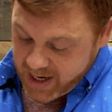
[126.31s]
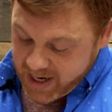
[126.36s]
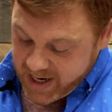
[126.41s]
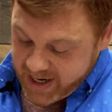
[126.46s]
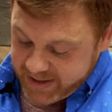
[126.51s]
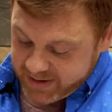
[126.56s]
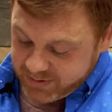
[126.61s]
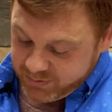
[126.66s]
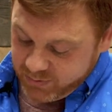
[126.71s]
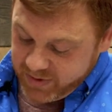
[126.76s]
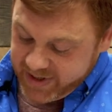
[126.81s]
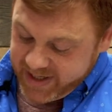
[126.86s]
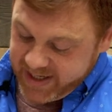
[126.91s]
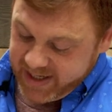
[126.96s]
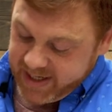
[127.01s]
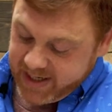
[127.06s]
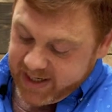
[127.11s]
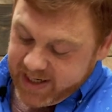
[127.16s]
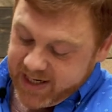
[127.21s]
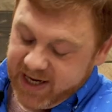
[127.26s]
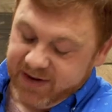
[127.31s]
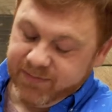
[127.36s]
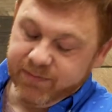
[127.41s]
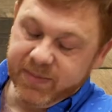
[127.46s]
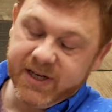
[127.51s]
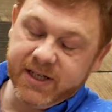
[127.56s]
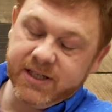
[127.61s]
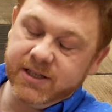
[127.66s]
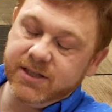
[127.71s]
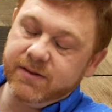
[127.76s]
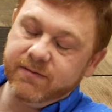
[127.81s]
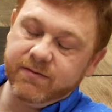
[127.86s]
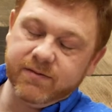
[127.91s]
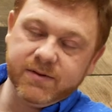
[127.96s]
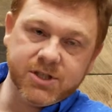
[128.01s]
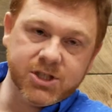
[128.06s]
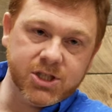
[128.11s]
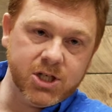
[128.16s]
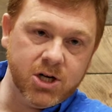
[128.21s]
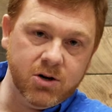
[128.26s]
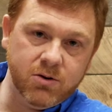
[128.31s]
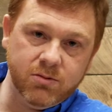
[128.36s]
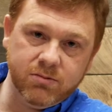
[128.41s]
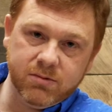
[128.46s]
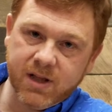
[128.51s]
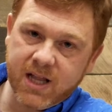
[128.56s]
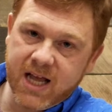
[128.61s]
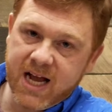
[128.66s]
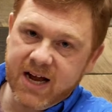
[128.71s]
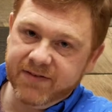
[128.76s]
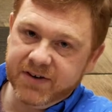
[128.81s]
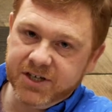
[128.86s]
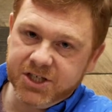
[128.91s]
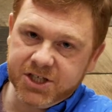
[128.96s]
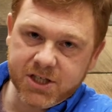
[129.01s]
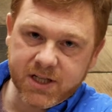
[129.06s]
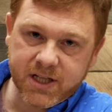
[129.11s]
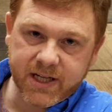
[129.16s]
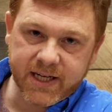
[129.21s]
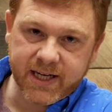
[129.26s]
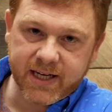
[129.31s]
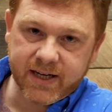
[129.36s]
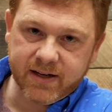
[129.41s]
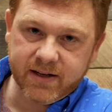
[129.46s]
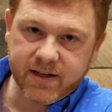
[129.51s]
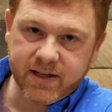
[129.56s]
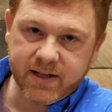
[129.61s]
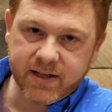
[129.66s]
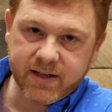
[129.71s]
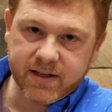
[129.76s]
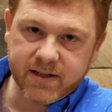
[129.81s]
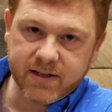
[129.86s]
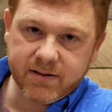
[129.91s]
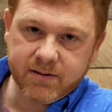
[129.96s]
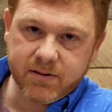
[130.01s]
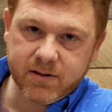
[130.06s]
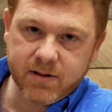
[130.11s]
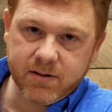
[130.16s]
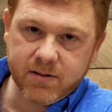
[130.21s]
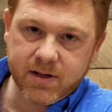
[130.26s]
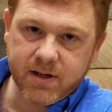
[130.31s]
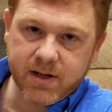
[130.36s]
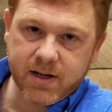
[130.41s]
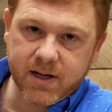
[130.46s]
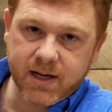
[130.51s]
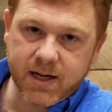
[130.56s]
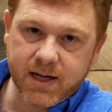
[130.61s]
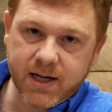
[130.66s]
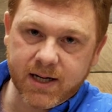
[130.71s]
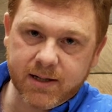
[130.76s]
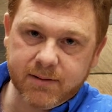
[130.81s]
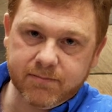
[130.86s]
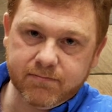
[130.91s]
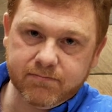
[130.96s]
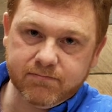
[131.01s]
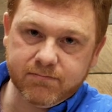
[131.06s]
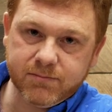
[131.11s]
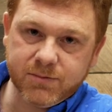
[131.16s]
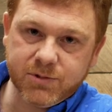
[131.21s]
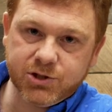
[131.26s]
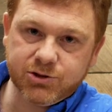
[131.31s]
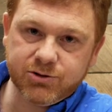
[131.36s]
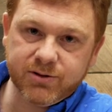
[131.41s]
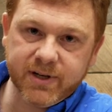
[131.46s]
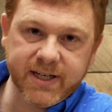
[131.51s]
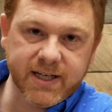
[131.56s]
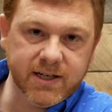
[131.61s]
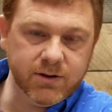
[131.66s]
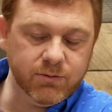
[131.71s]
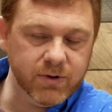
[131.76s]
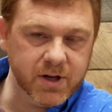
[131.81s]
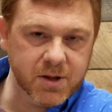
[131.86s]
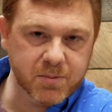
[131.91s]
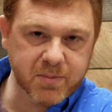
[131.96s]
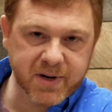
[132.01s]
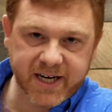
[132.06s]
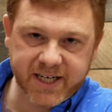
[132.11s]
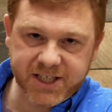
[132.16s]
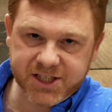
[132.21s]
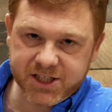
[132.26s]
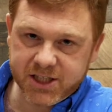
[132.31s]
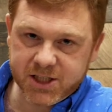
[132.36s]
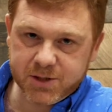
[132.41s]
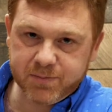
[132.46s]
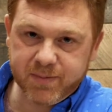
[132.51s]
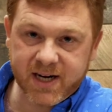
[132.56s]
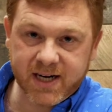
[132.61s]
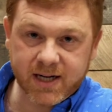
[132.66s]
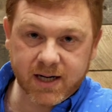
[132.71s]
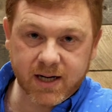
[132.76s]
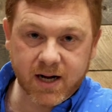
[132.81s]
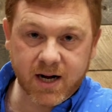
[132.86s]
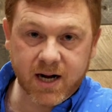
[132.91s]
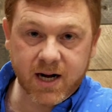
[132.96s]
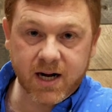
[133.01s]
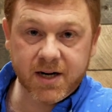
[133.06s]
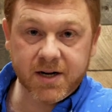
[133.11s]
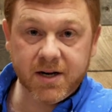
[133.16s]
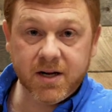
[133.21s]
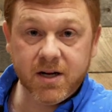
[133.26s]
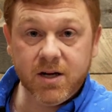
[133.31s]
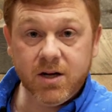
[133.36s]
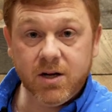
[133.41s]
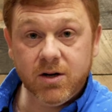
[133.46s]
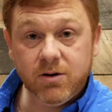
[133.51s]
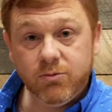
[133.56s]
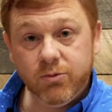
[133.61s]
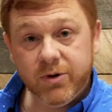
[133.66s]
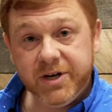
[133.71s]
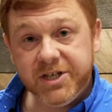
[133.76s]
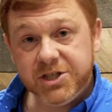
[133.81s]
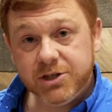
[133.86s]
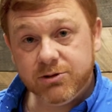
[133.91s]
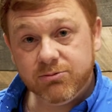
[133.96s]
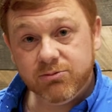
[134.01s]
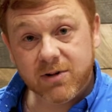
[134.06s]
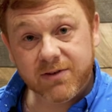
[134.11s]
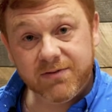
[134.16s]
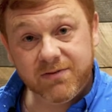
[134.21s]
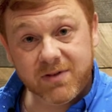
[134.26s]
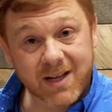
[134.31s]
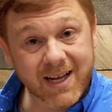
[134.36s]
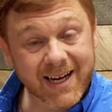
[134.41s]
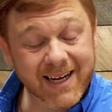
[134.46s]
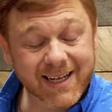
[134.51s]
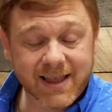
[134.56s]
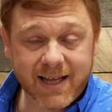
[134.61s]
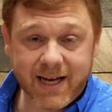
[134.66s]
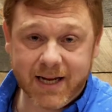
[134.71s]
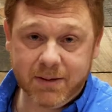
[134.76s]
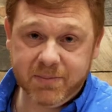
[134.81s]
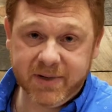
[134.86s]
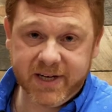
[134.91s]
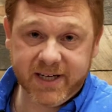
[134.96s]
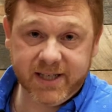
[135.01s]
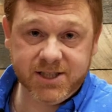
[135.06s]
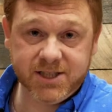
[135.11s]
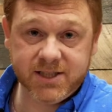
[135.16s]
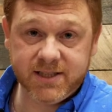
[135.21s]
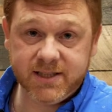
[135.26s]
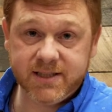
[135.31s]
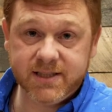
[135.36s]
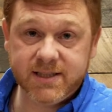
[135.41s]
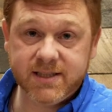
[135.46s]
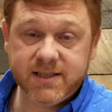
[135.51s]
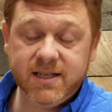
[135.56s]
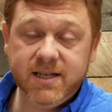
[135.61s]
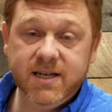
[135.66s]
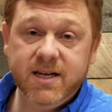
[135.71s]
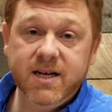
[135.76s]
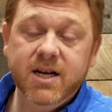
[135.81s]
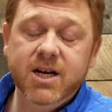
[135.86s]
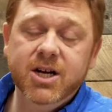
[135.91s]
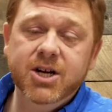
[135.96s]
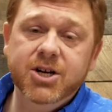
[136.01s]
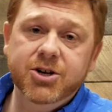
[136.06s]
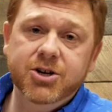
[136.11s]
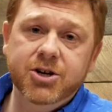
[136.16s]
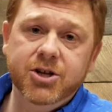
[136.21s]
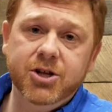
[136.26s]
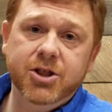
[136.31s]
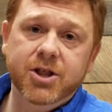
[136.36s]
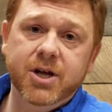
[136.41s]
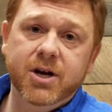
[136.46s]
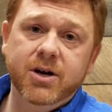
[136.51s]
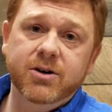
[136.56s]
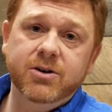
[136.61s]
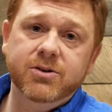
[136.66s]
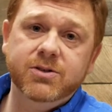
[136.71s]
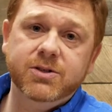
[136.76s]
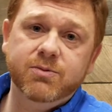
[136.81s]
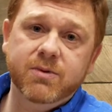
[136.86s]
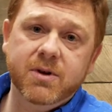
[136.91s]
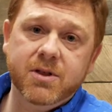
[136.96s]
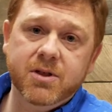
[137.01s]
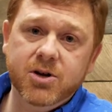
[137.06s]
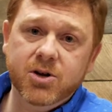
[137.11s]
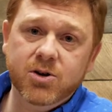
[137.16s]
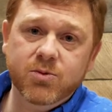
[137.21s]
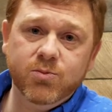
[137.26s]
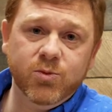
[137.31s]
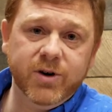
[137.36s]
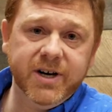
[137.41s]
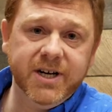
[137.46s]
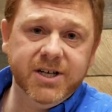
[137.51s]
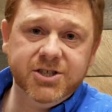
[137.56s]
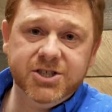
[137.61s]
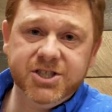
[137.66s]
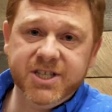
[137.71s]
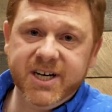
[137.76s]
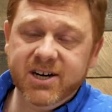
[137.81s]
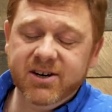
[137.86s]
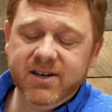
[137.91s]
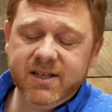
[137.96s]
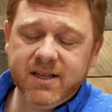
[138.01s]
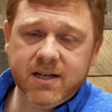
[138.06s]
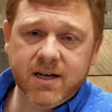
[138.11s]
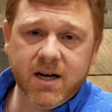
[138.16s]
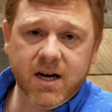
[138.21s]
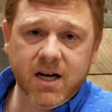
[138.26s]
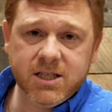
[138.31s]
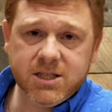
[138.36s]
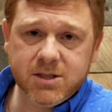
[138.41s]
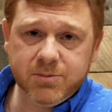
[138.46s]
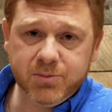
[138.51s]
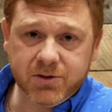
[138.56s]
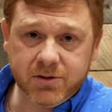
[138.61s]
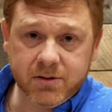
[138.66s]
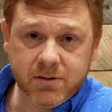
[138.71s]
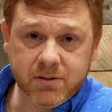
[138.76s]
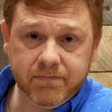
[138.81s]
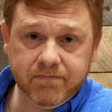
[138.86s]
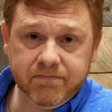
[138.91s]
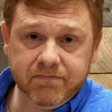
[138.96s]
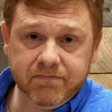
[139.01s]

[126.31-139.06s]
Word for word: As we have been so lavishly uh, treated with patience by God, we should reflect that patience to those with whom we are sharing the gospel.